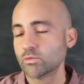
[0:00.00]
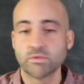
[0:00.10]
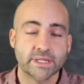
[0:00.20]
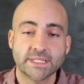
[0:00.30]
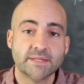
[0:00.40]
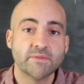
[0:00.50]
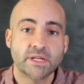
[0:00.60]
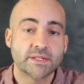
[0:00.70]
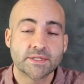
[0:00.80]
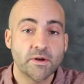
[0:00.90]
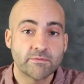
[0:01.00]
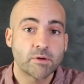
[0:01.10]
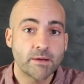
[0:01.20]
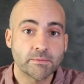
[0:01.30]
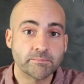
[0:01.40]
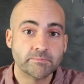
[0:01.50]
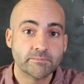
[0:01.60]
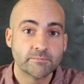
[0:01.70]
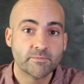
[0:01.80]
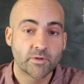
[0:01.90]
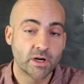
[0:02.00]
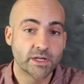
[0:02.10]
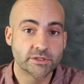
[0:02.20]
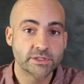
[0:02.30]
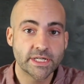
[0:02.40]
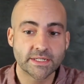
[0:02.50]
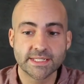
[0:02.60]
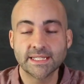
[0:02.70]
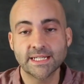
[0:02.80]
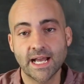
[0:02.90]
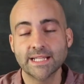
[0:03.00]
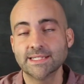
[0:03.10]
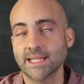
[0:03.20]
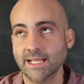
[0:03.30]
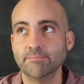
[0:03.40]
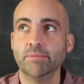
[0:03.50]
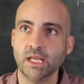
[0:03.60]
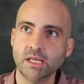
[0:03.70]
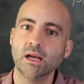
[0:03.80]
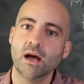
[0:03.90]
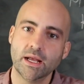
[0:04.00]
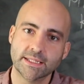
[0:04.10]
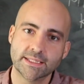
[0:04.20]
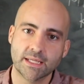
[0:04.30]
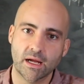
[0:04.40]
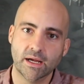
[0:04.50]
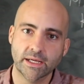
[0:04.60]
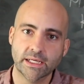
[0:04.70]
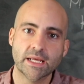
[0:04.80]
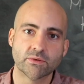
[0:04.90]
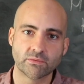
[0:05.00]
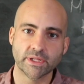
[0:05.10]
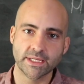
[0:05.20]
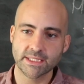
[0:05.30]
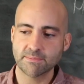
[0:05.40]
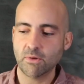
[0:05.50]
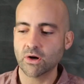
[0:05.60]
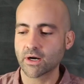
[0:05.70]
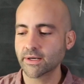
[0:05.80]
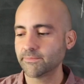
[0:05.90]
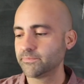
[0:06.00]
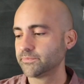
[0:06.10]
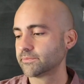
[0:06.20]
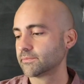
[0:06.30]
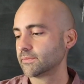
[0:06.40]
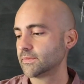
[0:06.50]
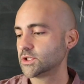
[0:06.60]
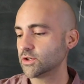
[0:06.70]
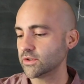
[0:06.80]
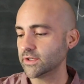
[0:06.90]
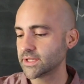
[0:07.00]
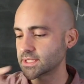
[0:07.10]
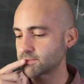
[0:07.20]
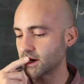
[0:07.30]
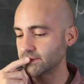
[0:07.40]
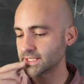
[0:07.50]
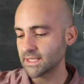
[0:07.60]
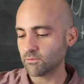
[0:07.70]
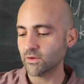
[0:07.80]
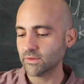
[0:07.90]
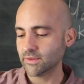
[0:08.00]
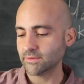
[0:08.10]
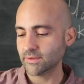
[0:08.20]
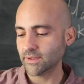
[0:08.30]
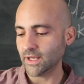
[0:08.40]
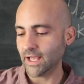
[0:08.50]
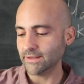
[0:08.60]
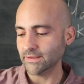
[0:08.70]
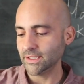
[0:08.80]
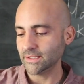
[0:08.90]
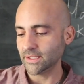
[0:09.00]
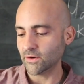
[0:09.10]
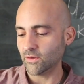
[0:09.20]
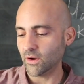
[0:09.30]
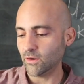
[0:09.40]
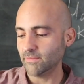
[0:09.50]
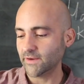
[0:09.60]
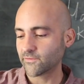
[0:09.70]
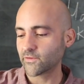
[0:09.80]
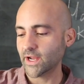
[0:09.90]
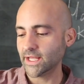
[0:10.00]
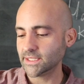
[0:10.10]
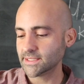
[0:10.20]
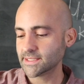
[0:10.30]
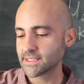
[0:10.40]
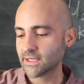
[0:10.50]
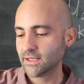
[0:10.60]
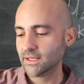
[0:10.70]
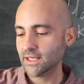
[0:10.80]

Relatively unsolved problem for a hundred years. And then Einstein, being Einstein and really smart, took a look at this problem. He said, well, I, you know, all my friends